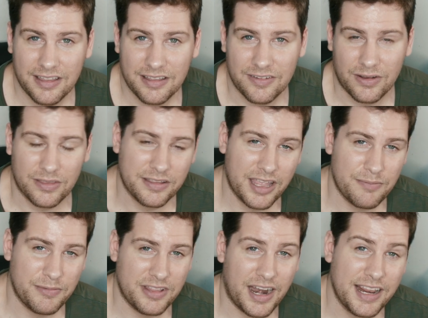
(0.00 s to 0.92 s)
Well, the
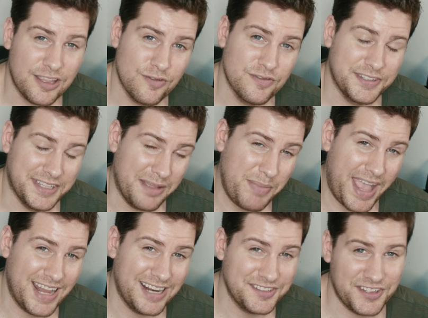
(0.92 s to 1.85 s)
camera that I use is a
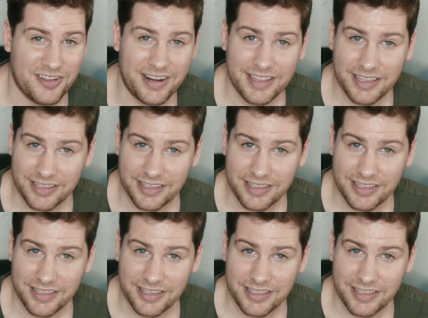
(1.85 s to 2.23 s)
Panasonic